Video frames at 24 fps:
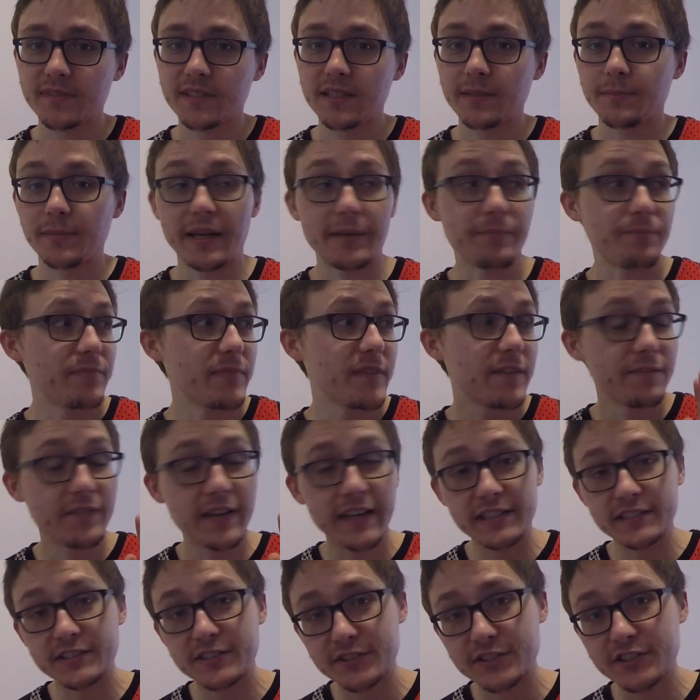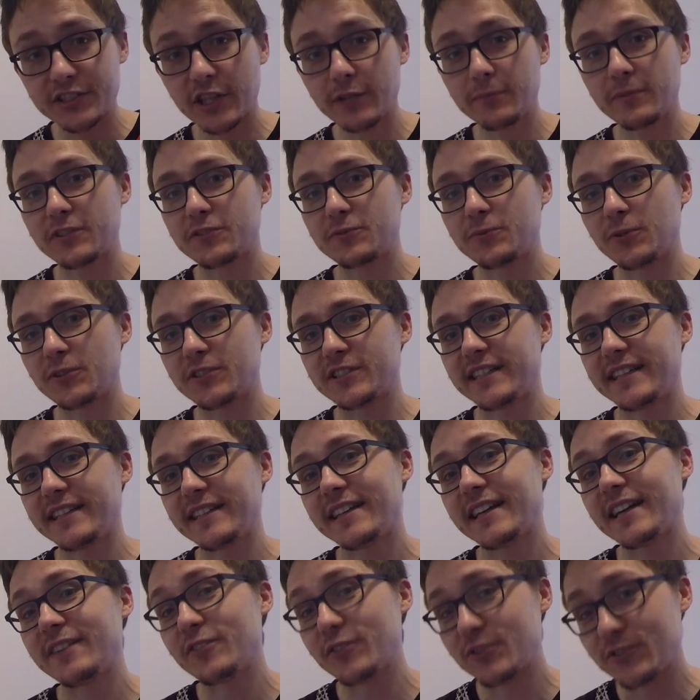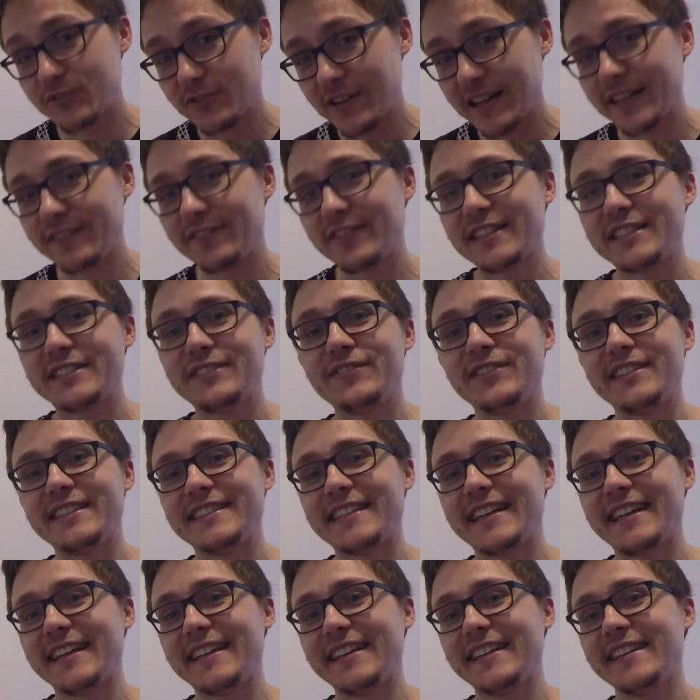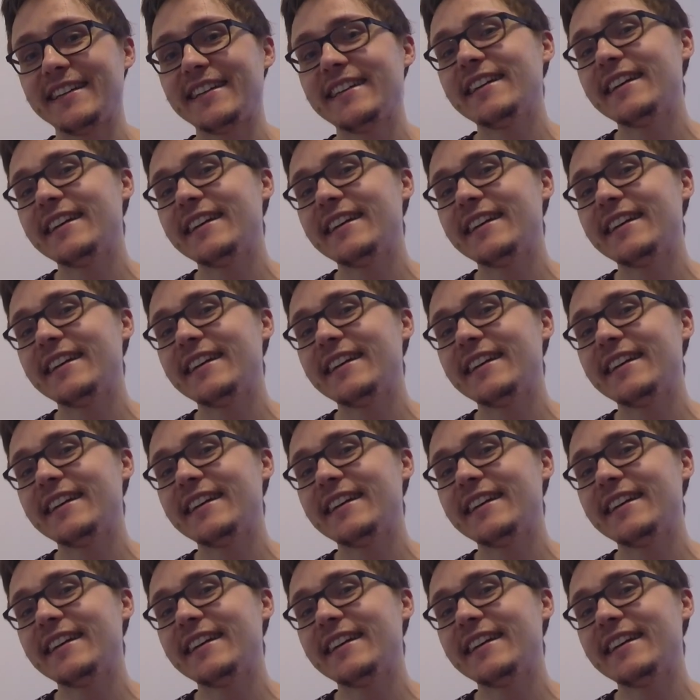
But yeah, thanks so much for watching. Have a great rest of your day,